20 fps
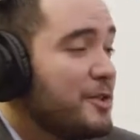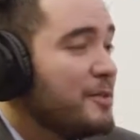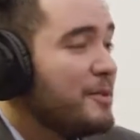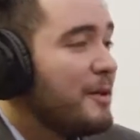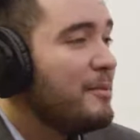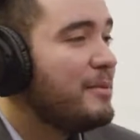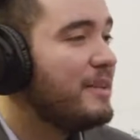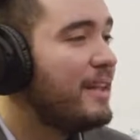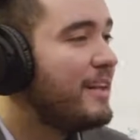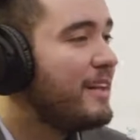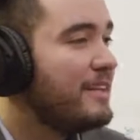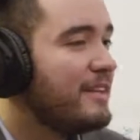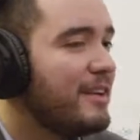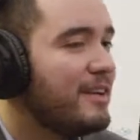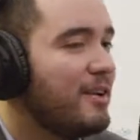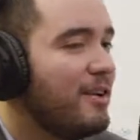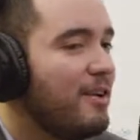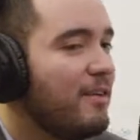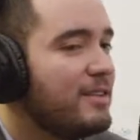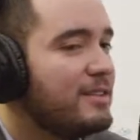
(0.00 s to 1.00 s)
And it's true. I mean, they
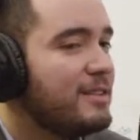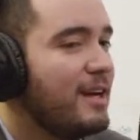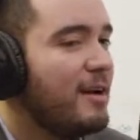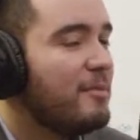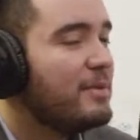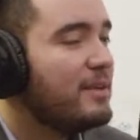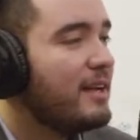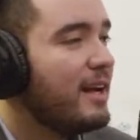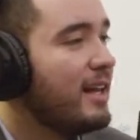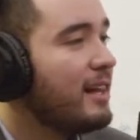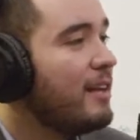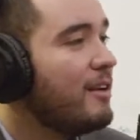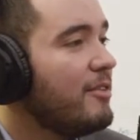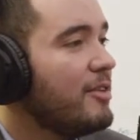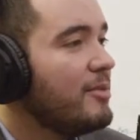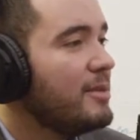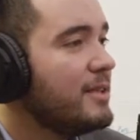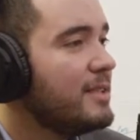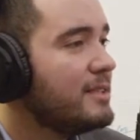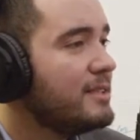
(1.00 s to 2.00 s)
call all the time, and I love
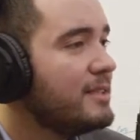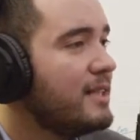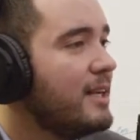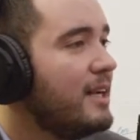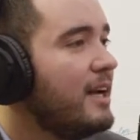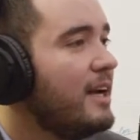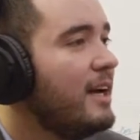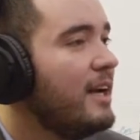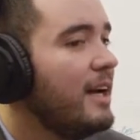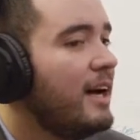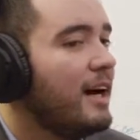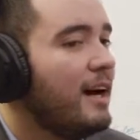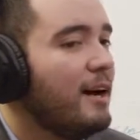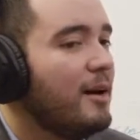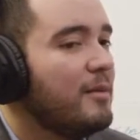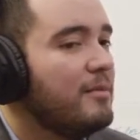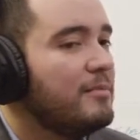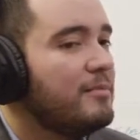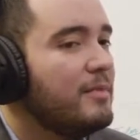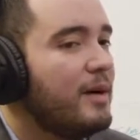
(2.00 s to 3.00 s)
it because
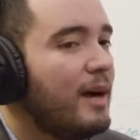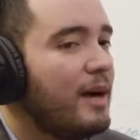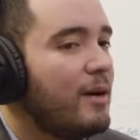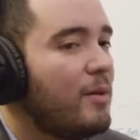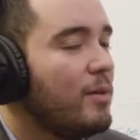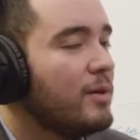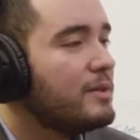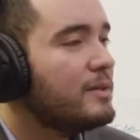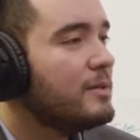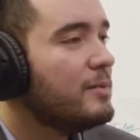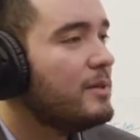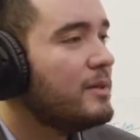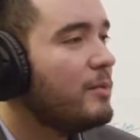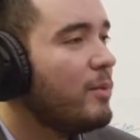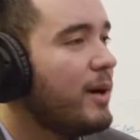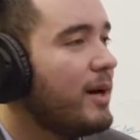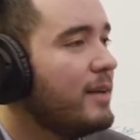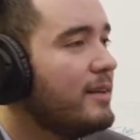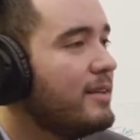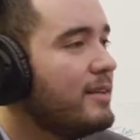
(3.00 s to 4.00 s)
I don't want someone to
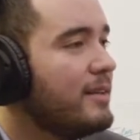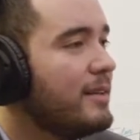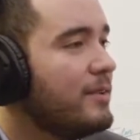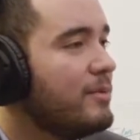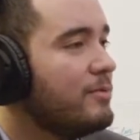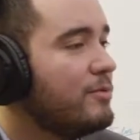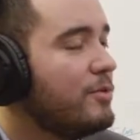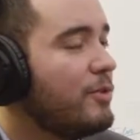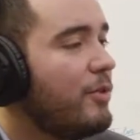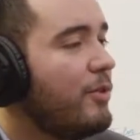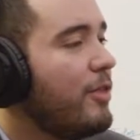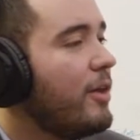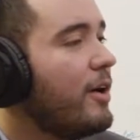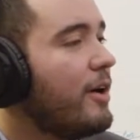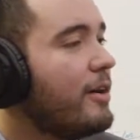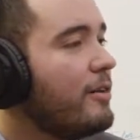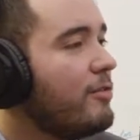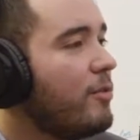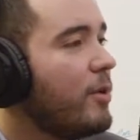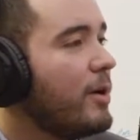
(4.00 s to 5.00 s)
wait,
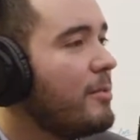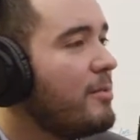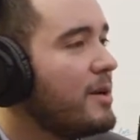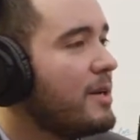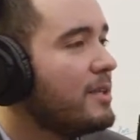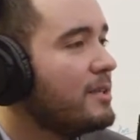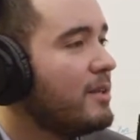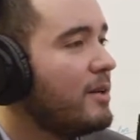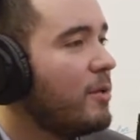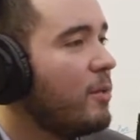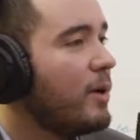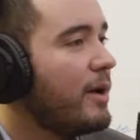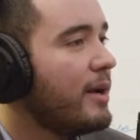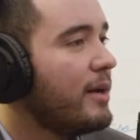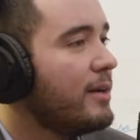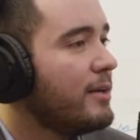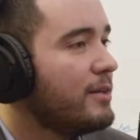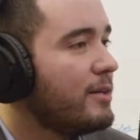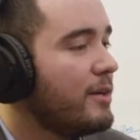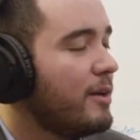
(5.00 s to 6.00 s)
30, 40 minutes on a
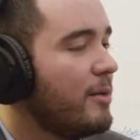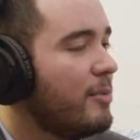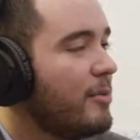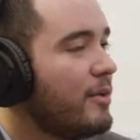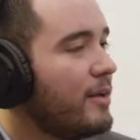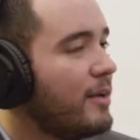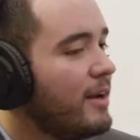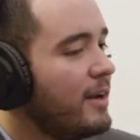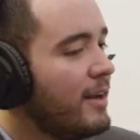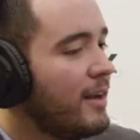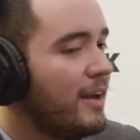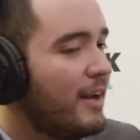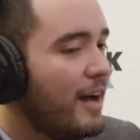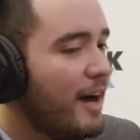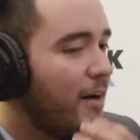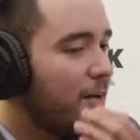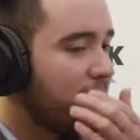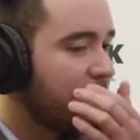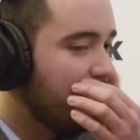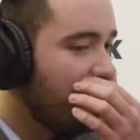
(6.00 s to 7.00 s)
1-800 number.
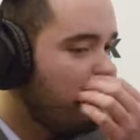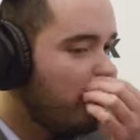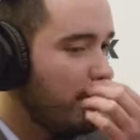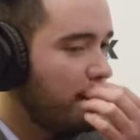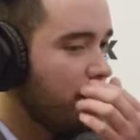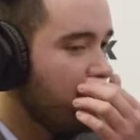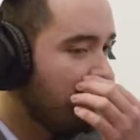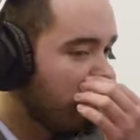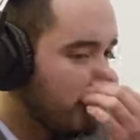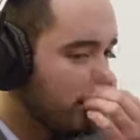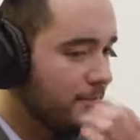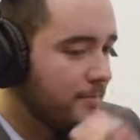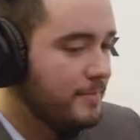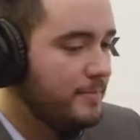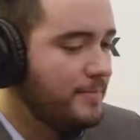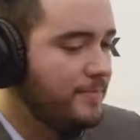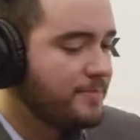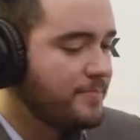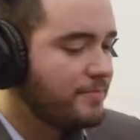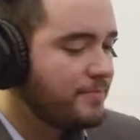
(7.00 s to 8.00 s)
I always tell people,
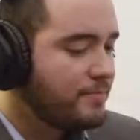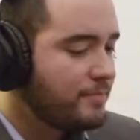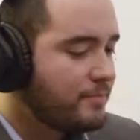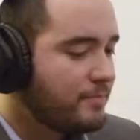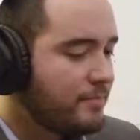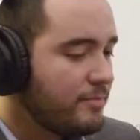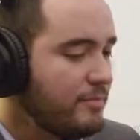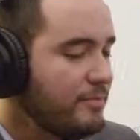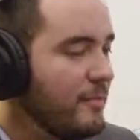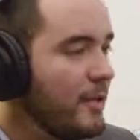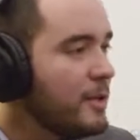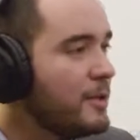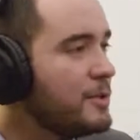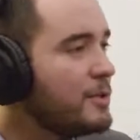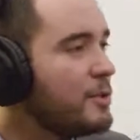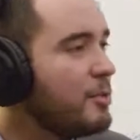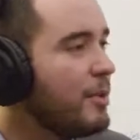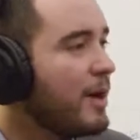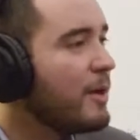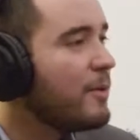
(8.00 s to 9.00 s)
you
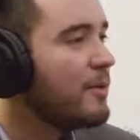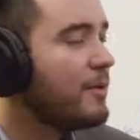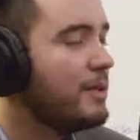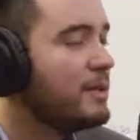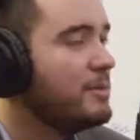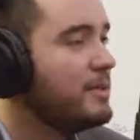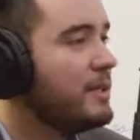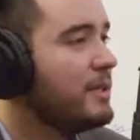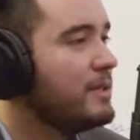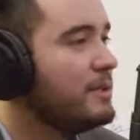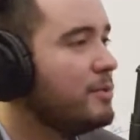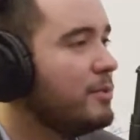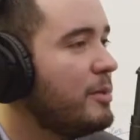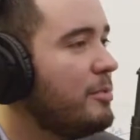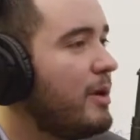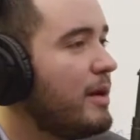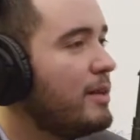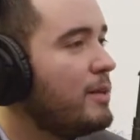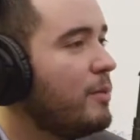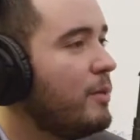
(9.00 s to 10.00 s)
should bank with us because we
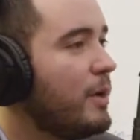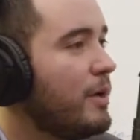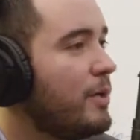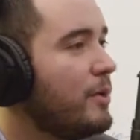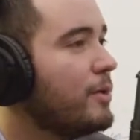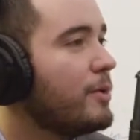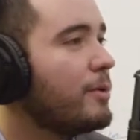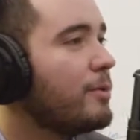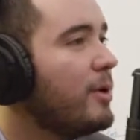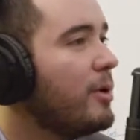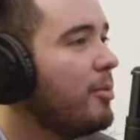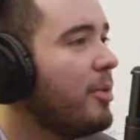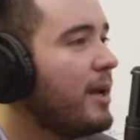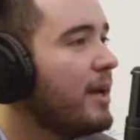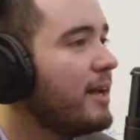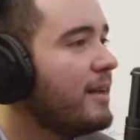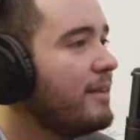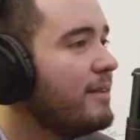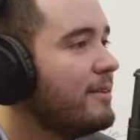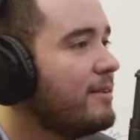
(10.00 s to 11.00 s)
bank the way you grew up
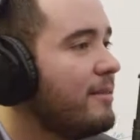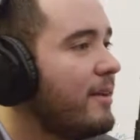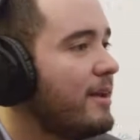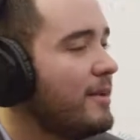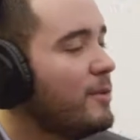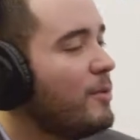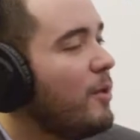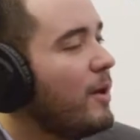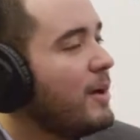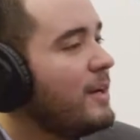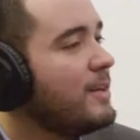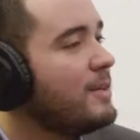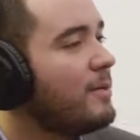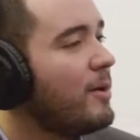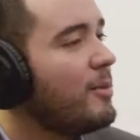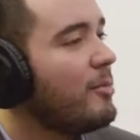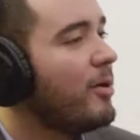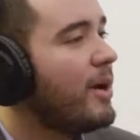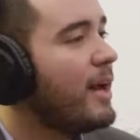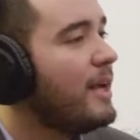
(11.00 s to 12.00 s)
banking. You walk into
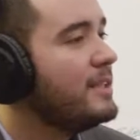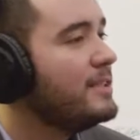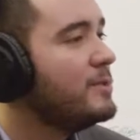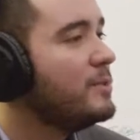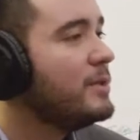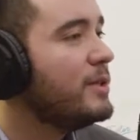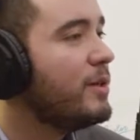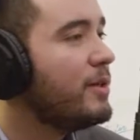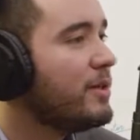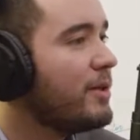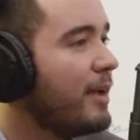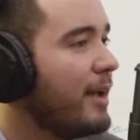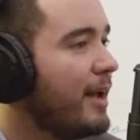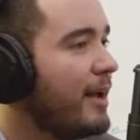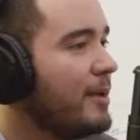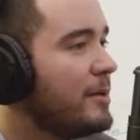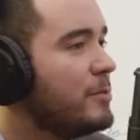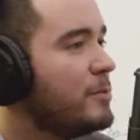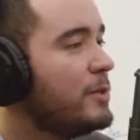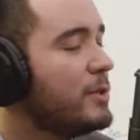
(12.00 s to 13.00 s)
our branch, we know your
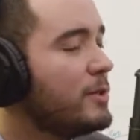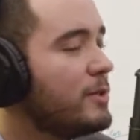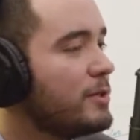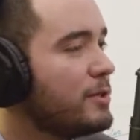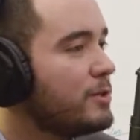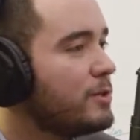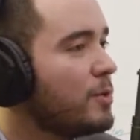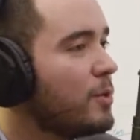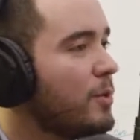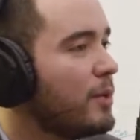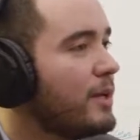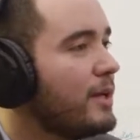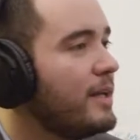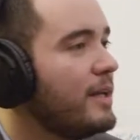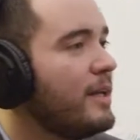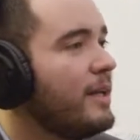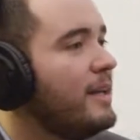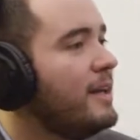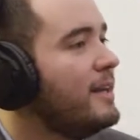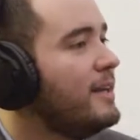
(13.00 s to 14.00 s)
name, we know your story,
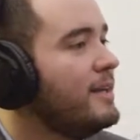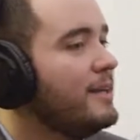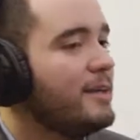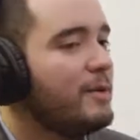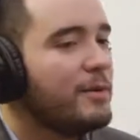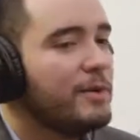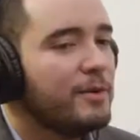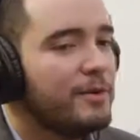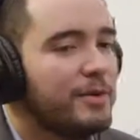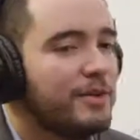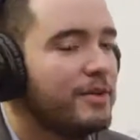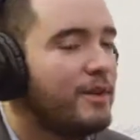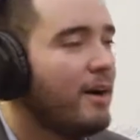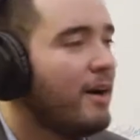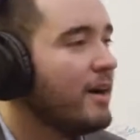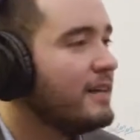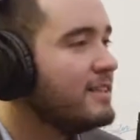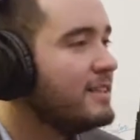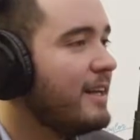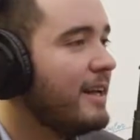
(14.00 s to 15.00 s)
we know your
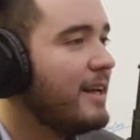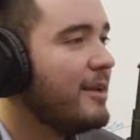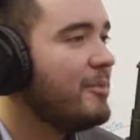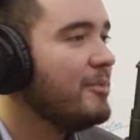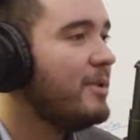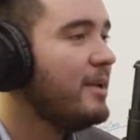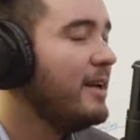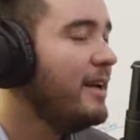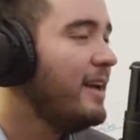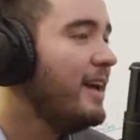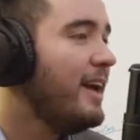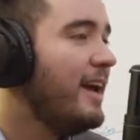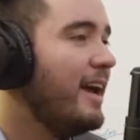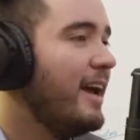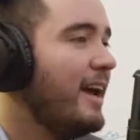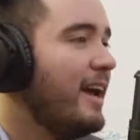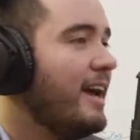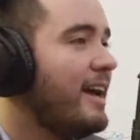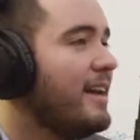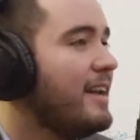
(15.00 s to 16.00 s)
dog's name.
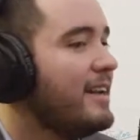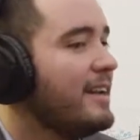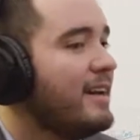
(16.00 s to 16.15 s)
And